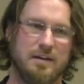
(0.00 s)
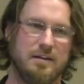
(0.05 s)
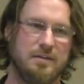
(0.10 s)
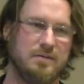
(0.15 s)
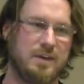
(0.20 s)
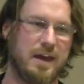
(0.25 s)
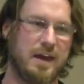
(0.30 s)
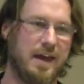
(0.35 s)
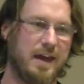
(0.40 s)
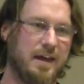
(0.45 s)

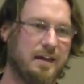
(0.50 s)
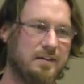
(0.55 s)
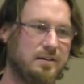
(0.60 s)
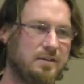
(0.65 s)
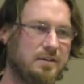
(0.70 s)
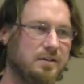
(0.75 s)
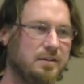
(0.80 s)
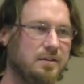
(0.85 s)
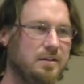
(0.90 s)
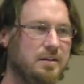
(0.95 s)
that
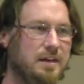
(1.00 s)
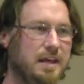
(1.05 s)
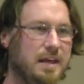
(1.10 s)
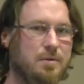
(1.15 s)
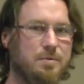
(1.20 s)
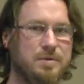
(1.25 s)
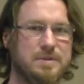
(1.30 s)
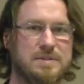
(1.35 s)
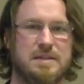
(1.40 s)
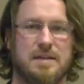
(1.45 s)

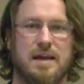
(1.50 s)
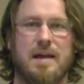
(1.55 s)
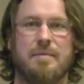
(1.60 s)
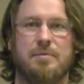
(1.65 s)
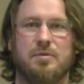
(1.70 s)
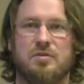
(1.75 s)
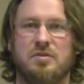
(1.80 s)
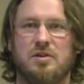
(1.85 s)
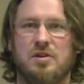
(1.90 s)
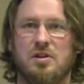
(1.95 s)
he was
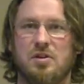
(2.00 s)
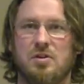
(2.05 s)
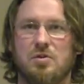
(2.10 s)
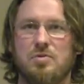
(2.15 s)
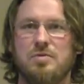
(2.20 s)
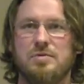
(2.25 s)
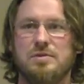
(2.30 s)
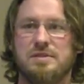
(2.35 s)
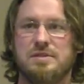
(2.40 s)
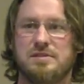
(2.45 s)
able to
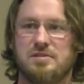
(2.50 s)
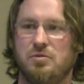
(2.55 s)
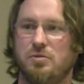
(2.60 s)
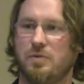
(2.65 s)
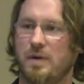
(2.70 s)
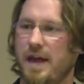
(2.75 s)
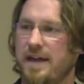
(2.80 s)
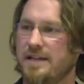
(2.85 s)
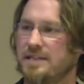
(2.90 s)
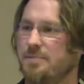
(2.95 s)
use
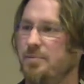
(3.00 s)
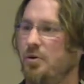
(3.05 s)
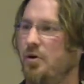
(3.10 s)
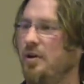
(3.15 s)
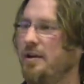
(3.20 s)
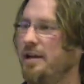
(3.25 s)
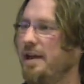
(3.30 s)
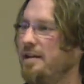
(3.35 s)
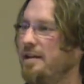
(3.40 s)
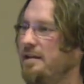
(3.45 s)
to
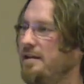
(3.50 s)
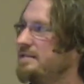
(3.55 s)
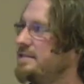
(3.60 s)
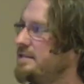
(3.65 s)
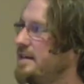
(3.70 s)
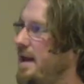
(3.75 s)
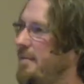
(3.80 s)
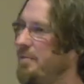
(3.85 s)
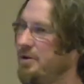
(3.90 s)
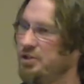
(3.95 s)
exploit and
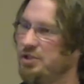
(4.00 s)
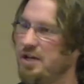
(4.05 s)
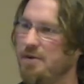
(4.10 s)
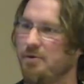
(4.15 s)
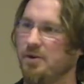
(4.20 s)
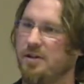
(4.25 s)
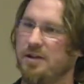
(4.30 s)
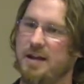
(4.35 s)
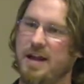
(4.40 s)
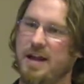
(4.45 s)
establish
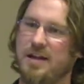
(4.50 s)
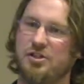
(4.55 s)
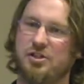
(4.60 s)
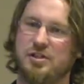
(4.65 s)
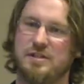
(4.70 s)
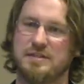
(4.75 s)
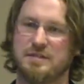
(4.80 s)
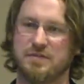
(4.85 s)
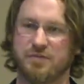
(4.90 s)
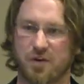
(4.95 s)
network
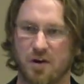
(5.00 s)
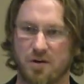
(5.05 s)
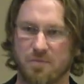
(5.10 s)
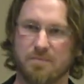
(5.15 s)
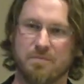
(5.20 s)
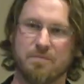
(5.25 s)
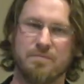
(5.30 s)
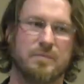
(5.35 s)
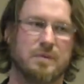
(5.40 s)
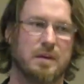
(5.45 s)
connections
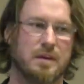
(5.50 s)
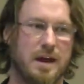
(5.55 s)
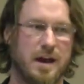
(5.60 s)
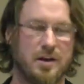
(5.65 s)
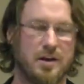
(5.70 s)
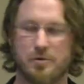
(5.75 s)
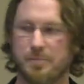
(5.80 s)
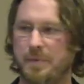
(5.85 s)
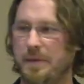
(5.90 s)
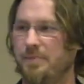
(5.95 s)
from
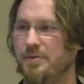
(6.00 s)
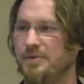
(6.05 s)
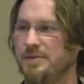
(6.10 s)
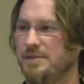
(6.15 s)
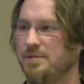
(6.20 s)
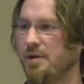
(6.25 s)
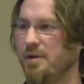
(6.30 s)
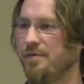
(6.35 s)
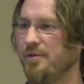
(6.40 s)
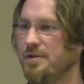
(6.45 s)
other people's
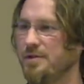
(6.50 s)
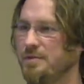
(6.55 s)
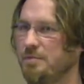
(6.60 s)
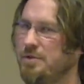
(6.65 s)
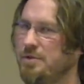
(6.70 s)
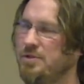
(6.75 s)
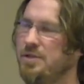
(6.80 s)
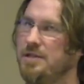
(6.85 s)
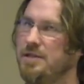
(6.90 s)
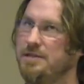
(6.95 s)
servers,
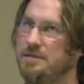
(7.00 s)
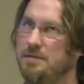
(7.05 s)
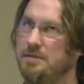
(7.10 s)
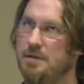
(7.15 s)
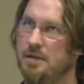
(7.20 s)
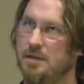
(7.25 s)
which is